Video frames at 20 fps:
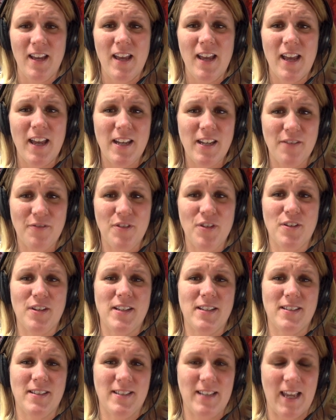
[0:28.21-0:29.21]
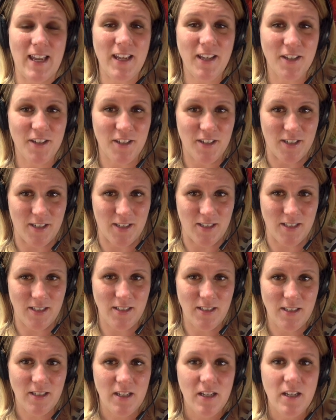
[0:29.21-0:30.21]
And if you can say good,
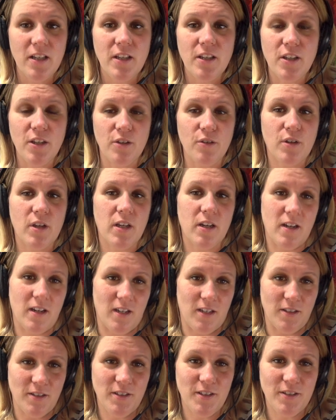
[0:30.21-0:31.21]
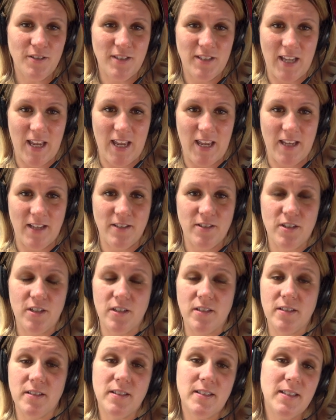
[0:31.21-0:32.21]
you can also say
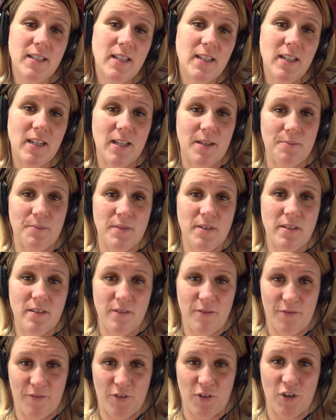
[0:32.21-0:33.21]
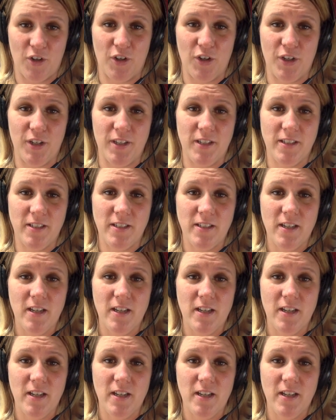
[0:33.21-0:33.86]
certain synonyms for good.